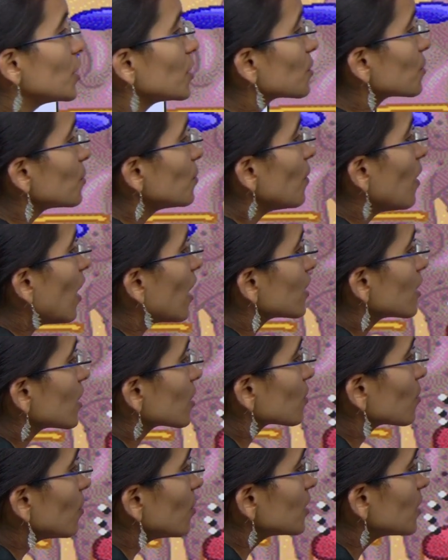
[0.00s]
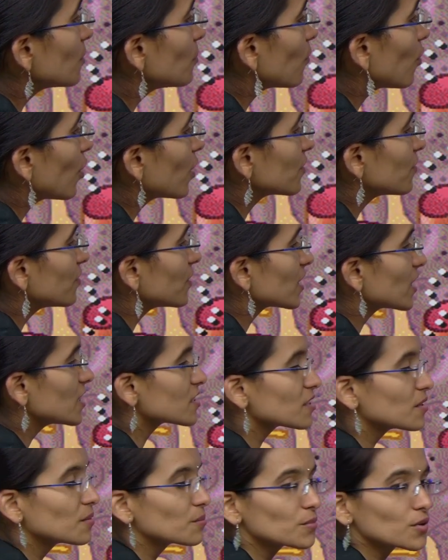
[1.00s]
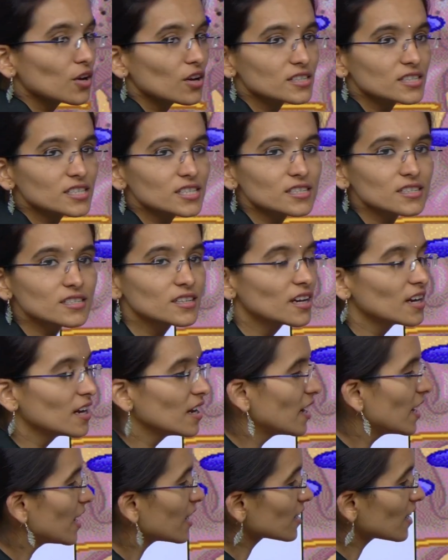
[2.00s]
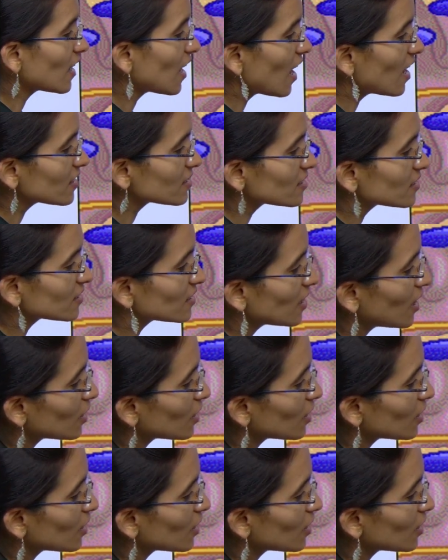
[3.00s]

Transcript: to undergo the modification process. At last they are